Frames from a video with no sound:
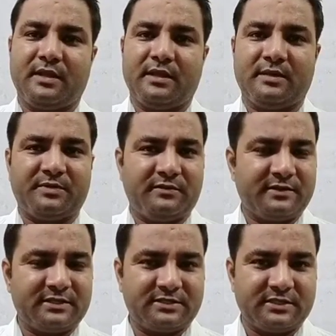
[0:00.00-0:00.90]
In previous
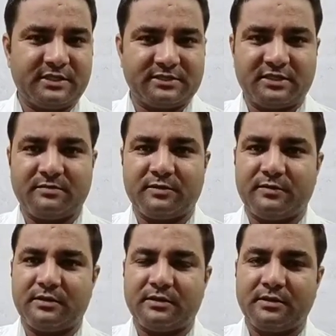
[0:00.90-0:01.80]
lecture number
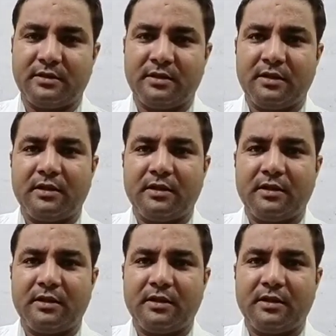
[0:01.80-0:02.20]
1,